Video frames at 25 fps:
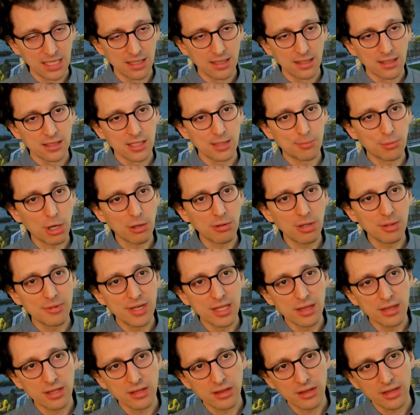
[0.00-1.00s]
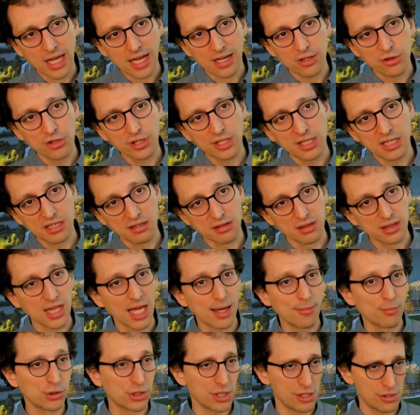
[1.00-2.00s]
The problem is this actually can
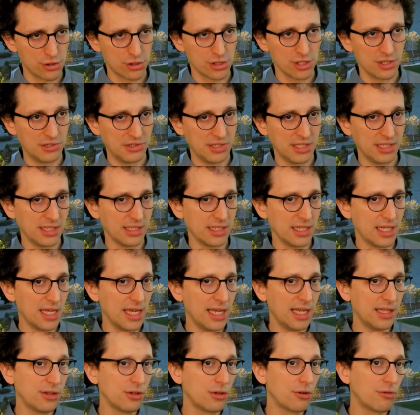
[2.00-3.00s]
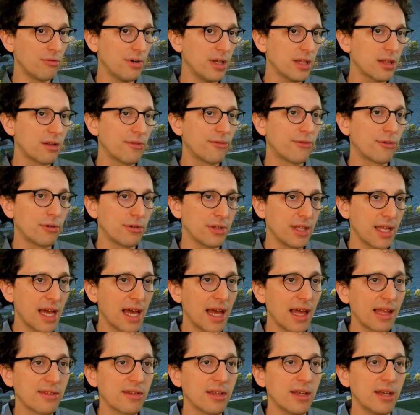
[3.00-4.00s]
sabotage learning. And the reason for
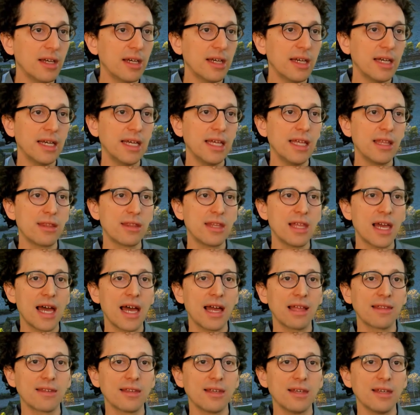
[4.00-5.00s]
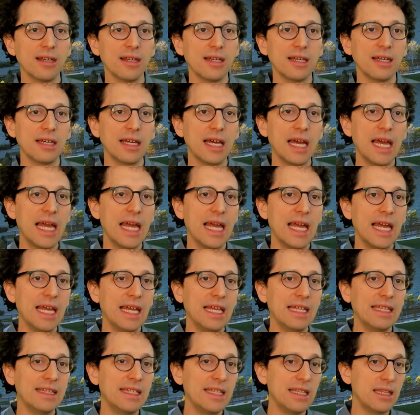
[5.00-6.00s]
that is that
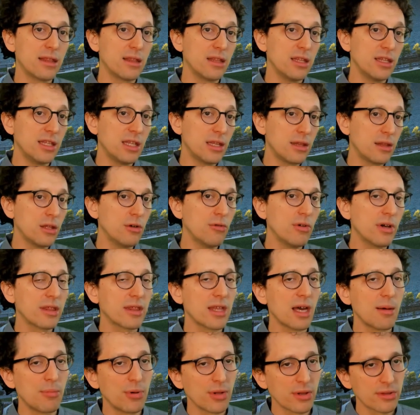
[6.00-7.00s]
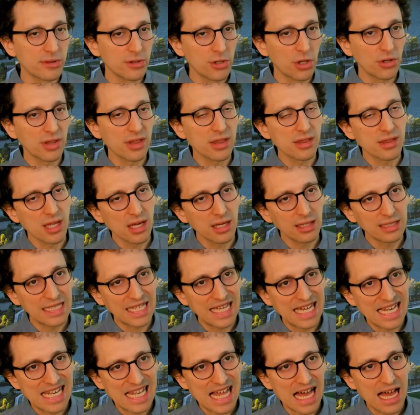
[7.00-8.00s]
these new examples not necessarily
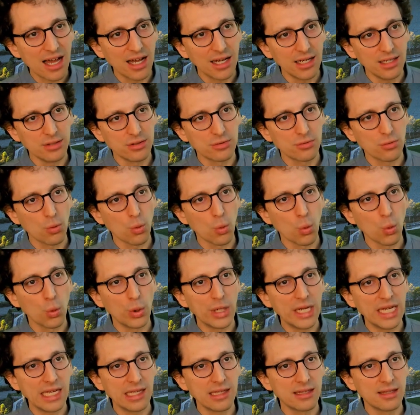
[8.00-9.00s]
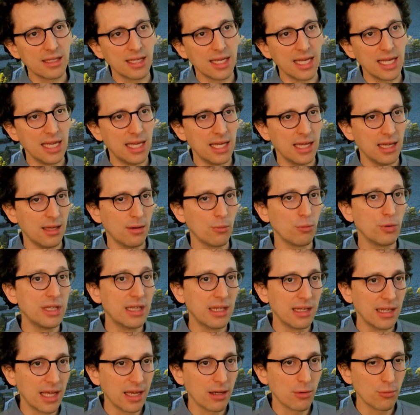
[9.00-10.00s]
aligned with the
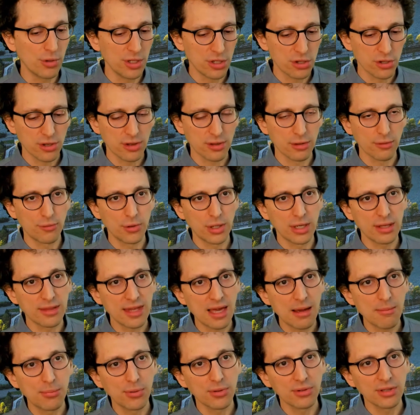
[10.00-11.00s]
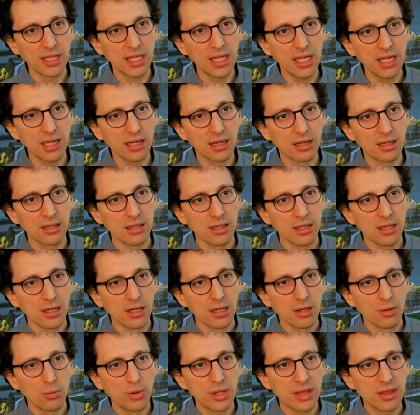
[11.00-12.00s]
language. So for example, here
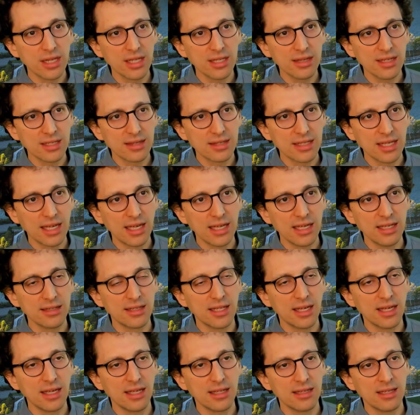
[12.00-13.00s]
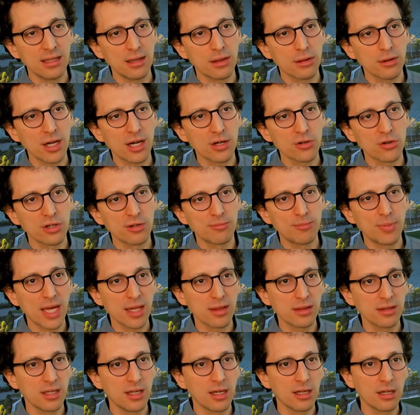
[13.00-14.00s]
we see that the instruction pass
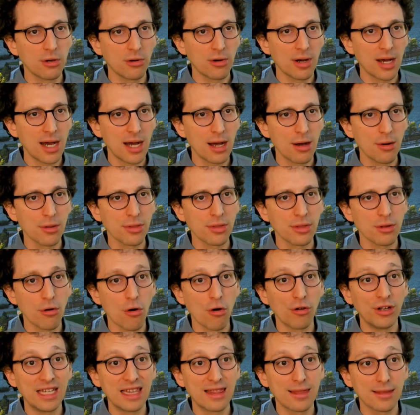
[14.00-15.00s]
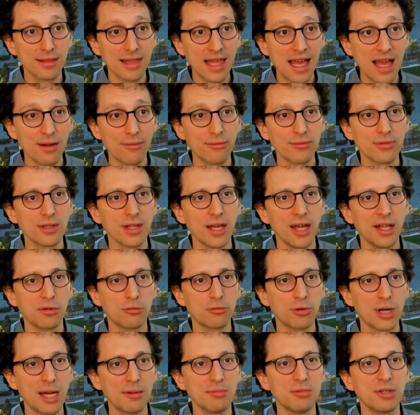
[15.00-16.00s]
the yellow house on its left and
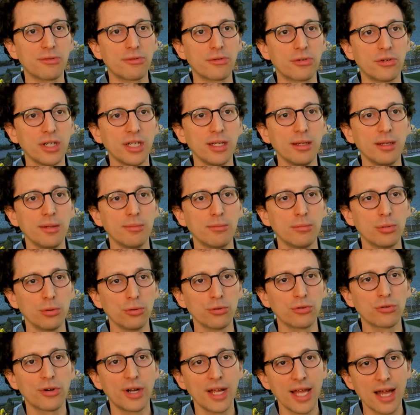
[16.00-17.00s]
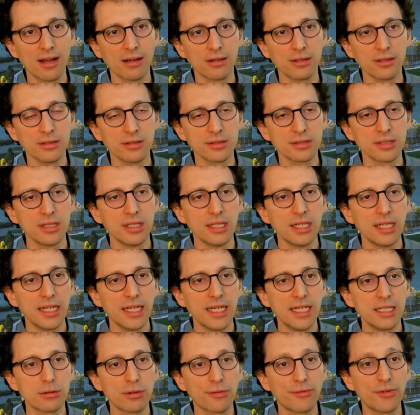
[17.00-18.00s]
grab the 3 blue triangles
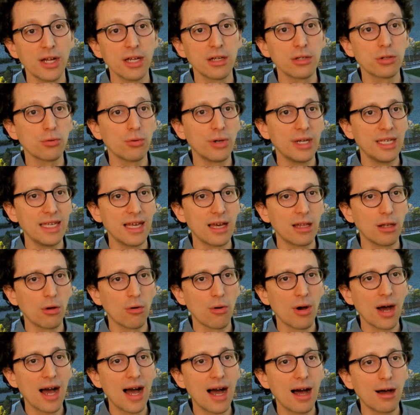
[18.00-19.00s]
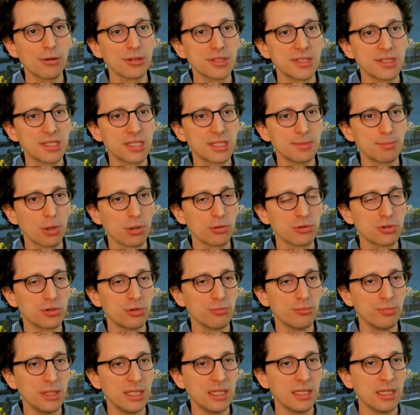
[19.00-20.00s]
is referring to a yellow house is supposed to
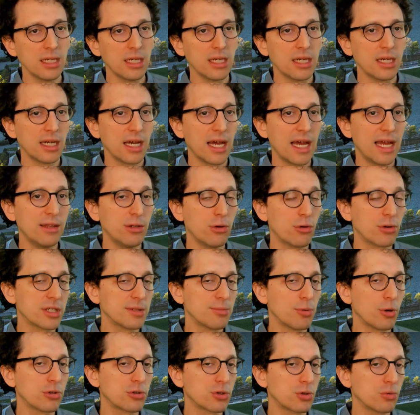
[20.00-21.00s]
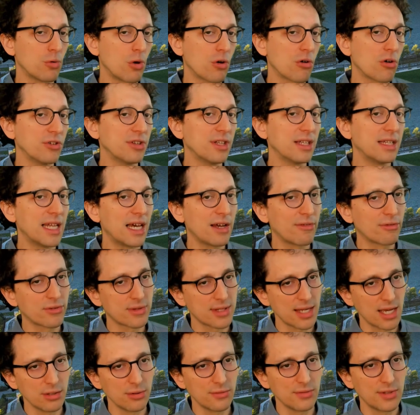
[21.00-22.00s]
be, and you're supposed to walk on the left
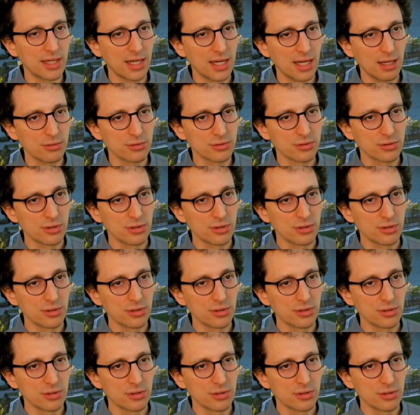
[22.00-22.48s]
side of the house.